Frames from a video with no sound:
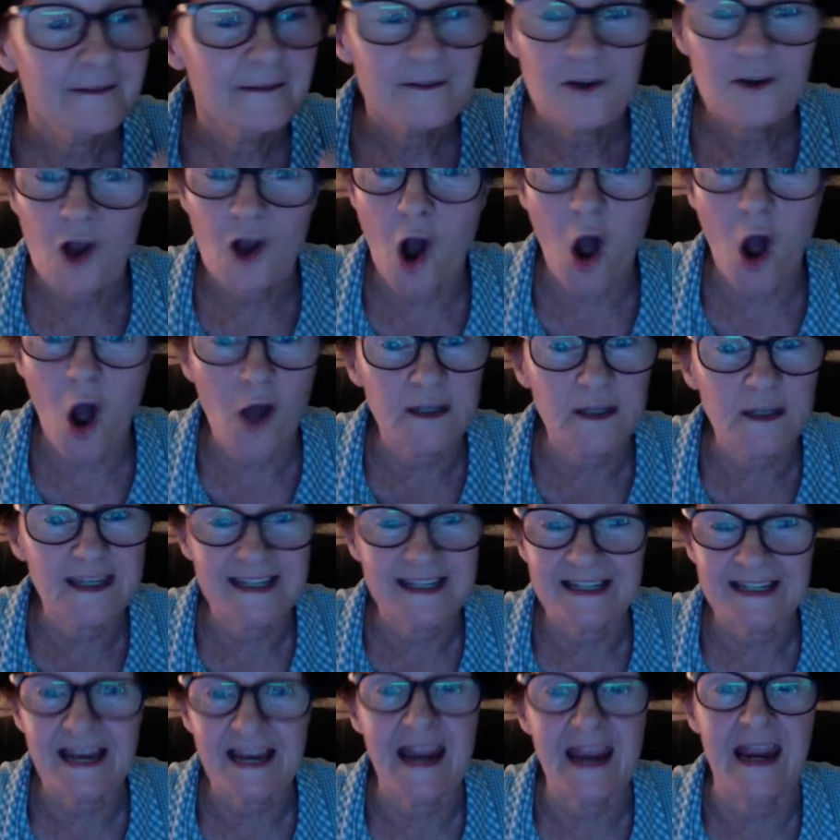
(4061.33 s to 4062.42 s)
God
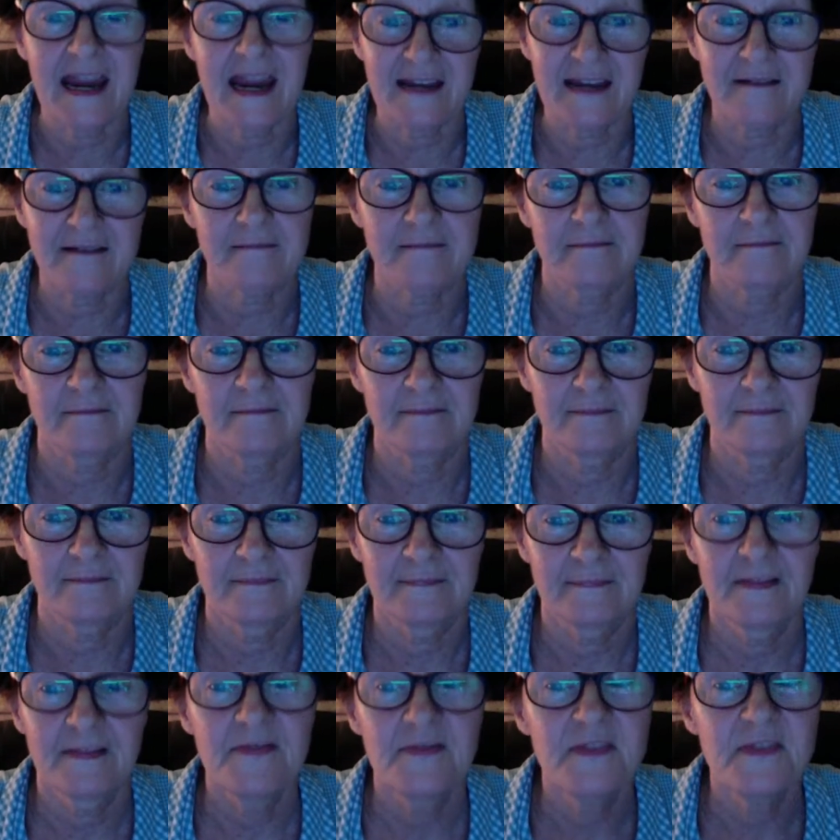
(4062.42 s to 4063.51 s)
said
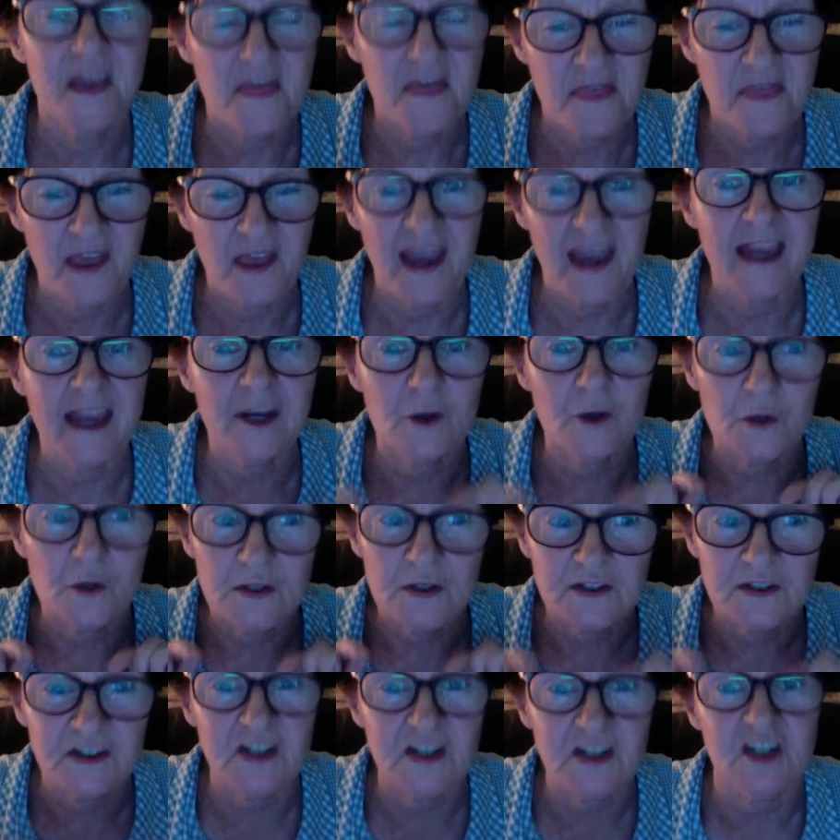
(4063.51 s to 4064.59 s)
that they could
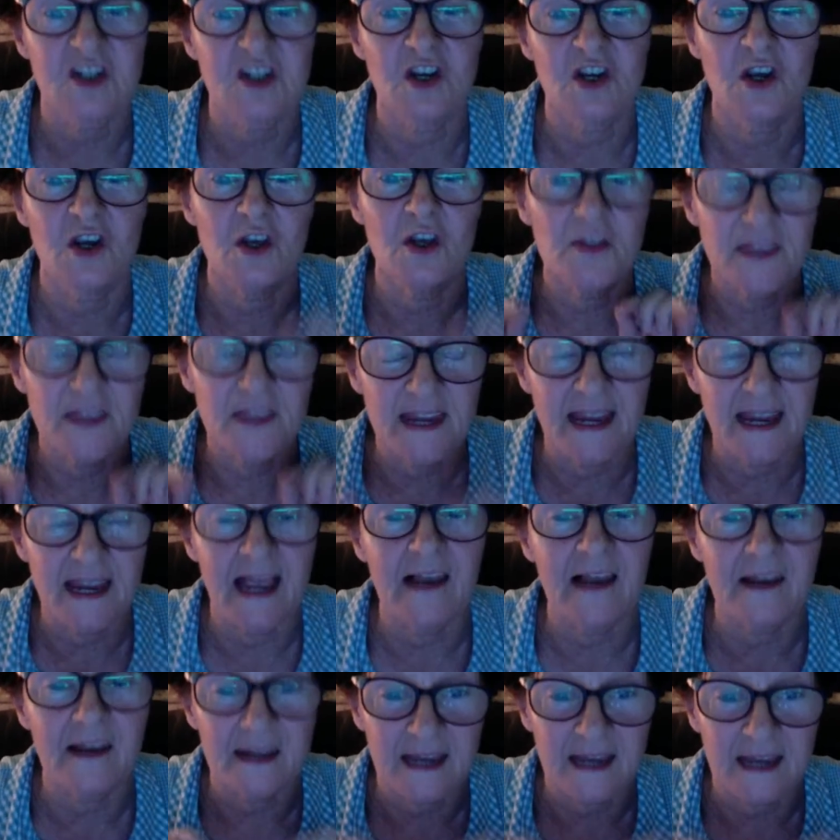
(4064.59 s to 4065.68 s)
discern the
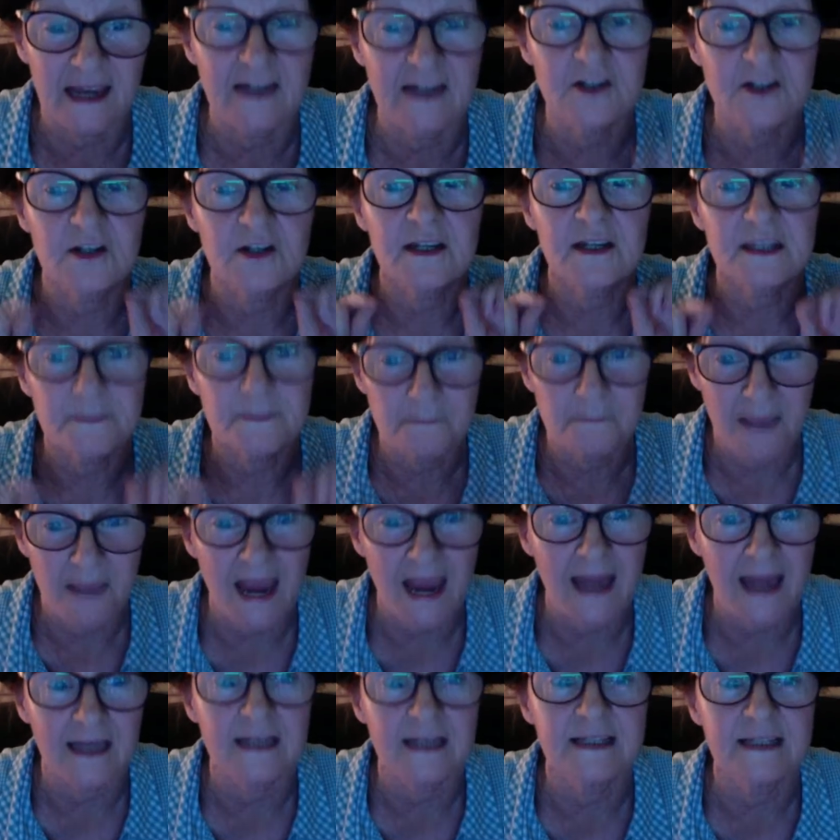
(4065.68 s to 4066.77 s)
allegations
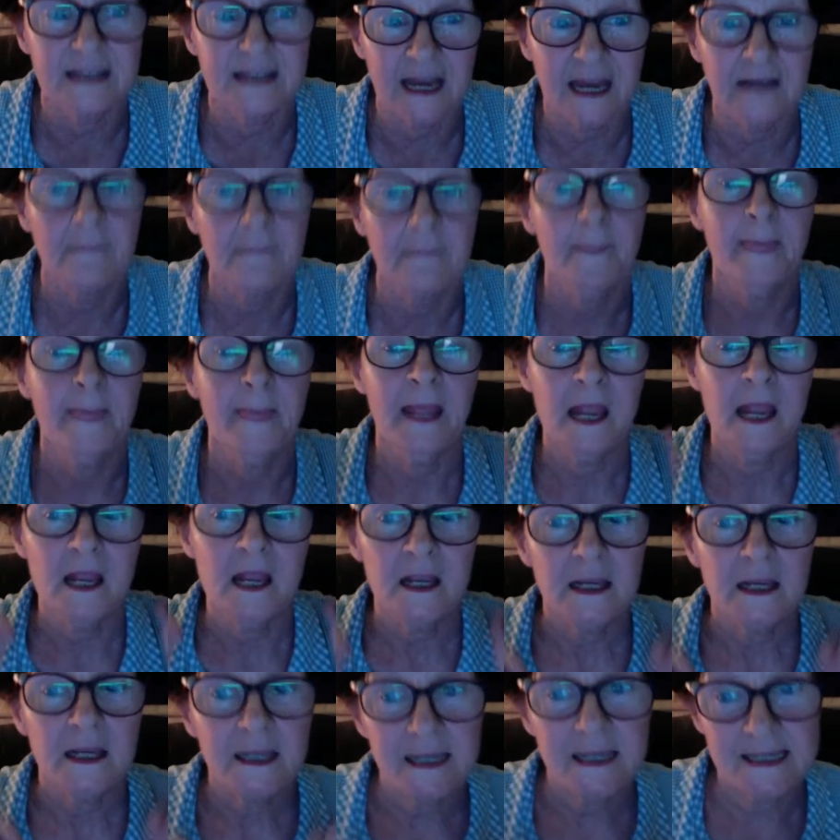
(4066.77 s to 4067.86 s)
made.
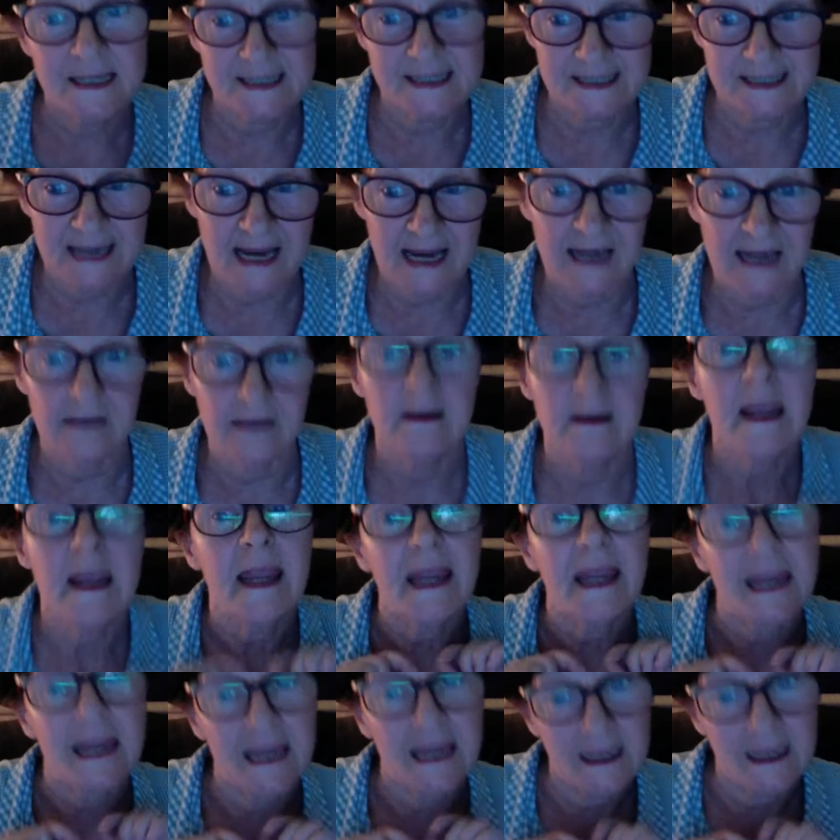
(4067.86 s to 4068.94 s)
He said
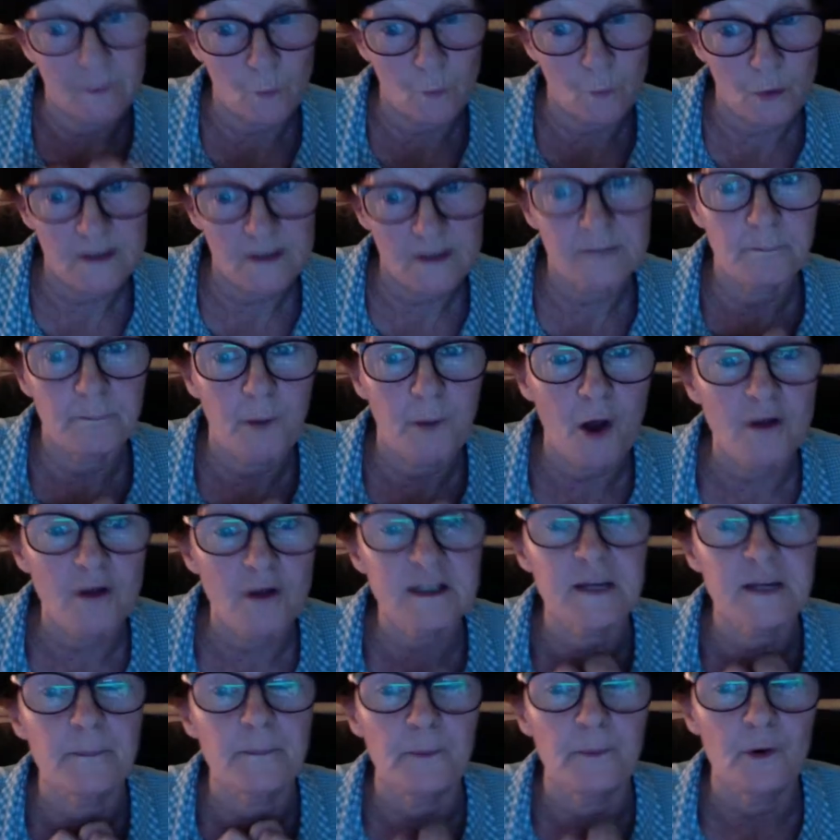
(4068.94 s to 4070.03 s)
it was
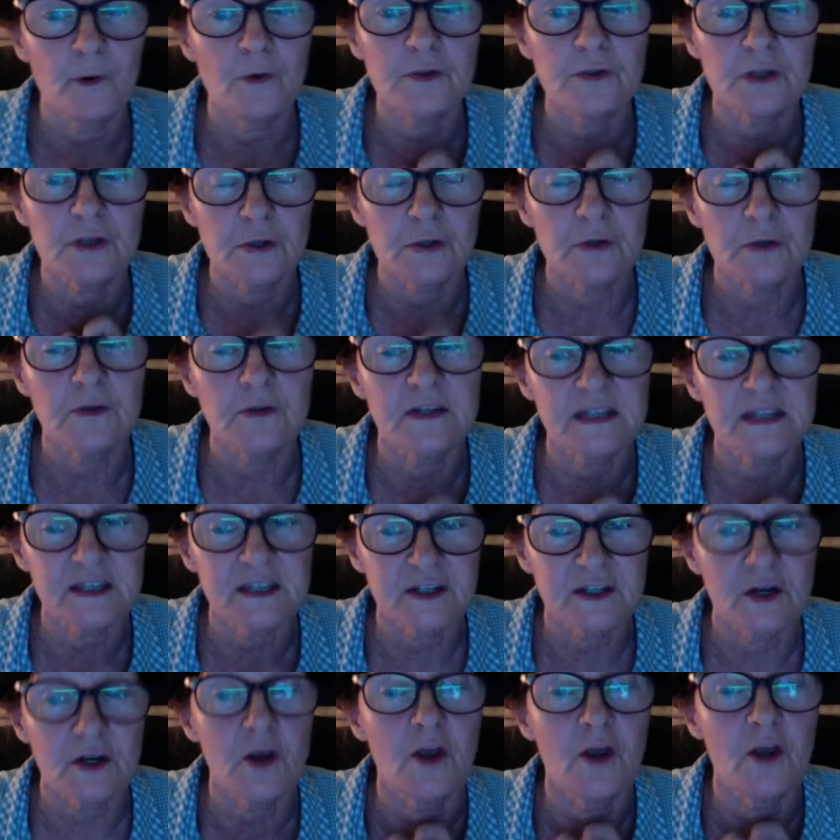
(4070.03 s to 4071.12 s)
possible to
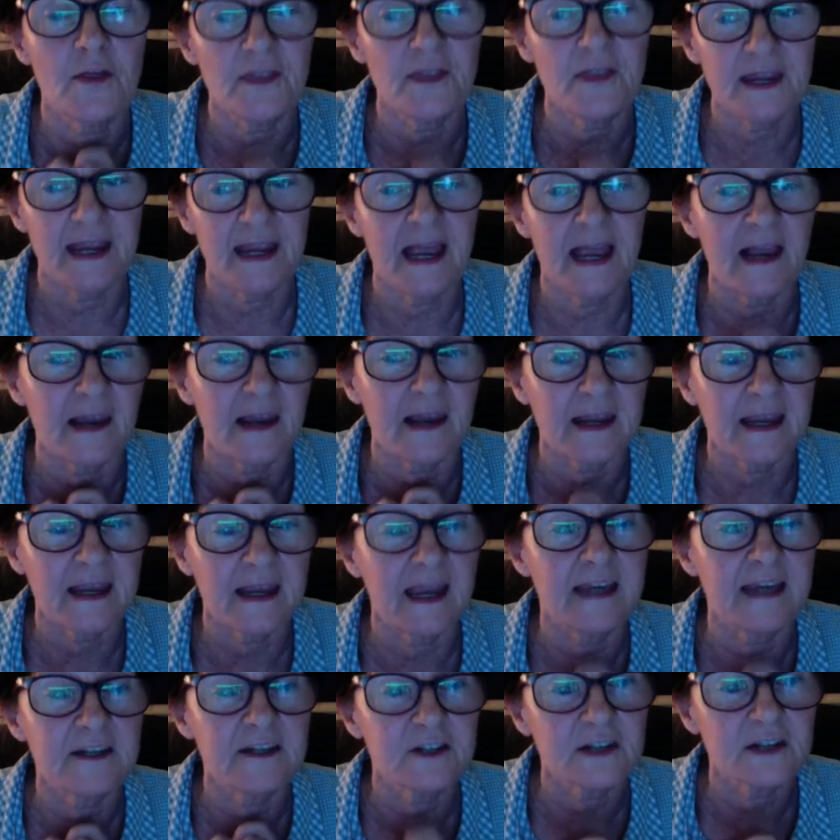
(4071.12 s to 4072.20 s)
discern the
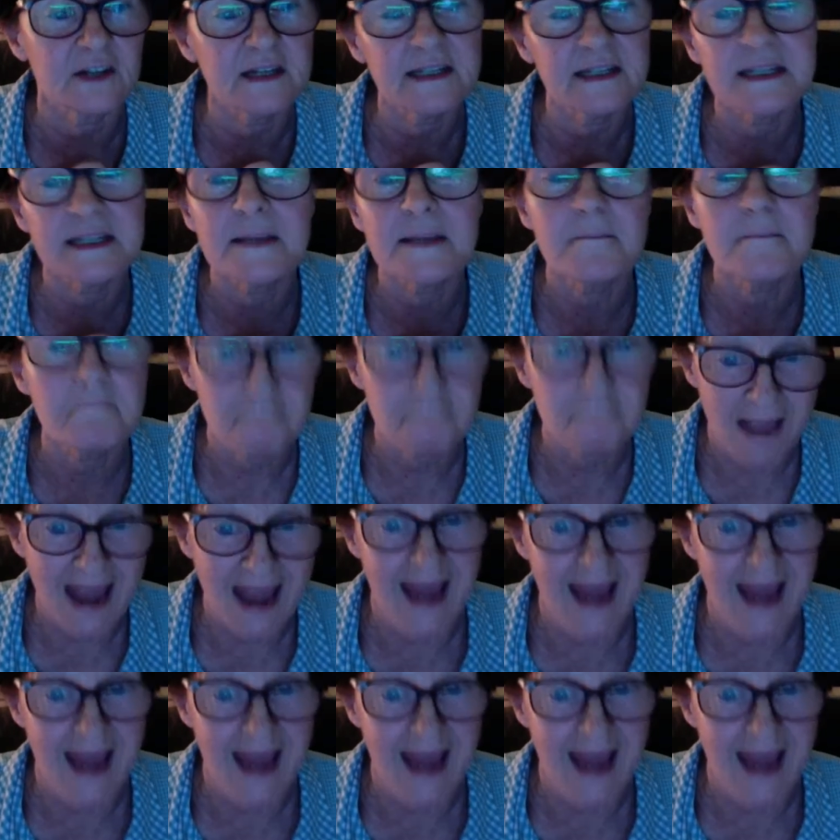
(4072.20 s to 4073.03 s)
allegations made.